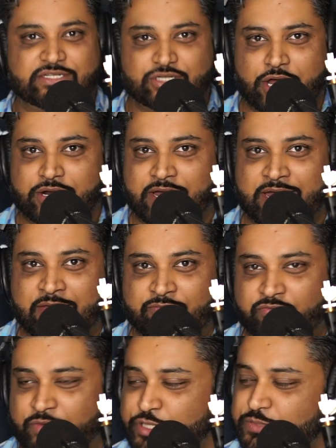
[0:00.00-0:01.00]
Sean and I have a
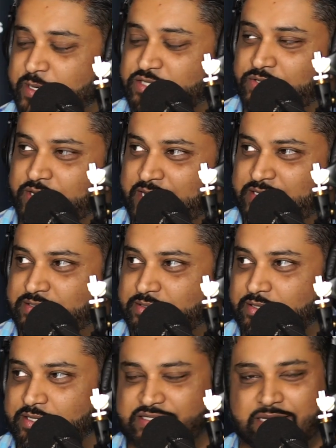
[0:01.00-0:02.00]
very special guest.
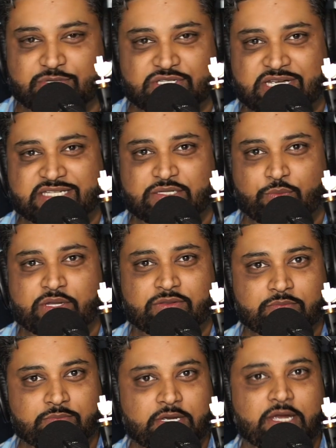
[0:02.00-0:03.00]
His name is Jesse
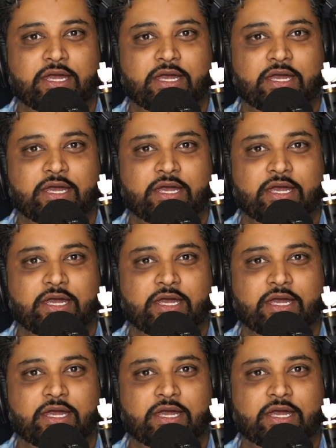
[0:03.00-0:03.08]
Witham.